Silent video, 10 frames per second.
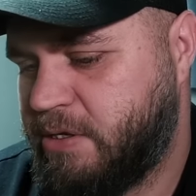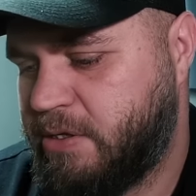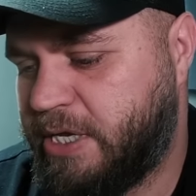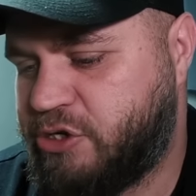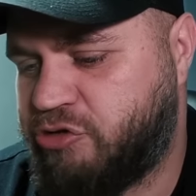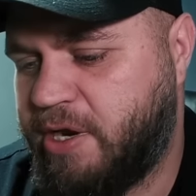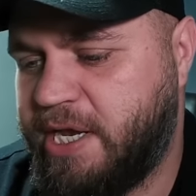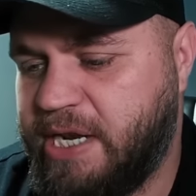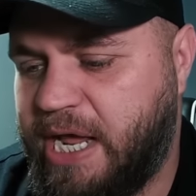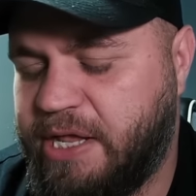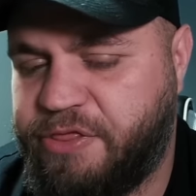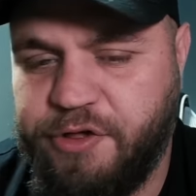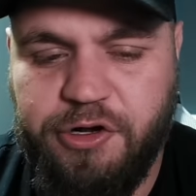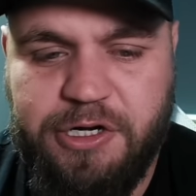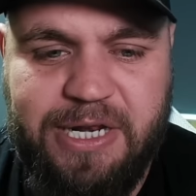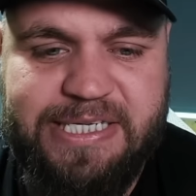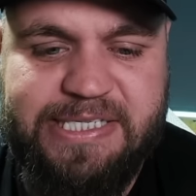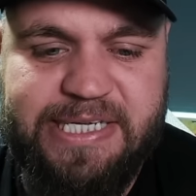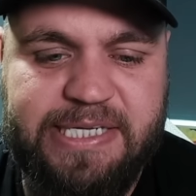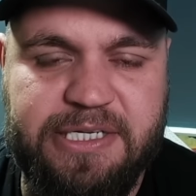They're treated like third-class
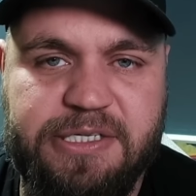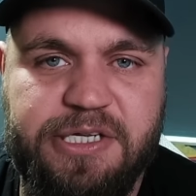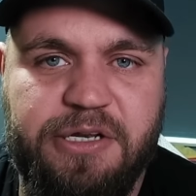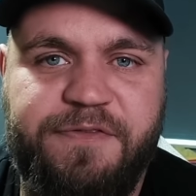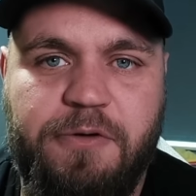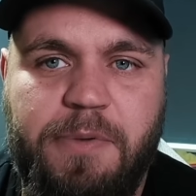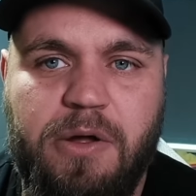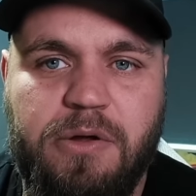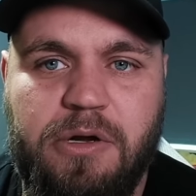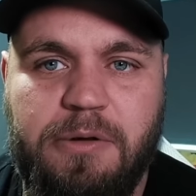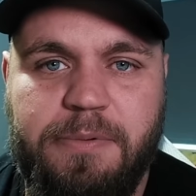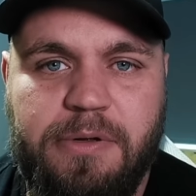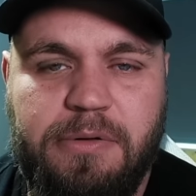citizens at the football club.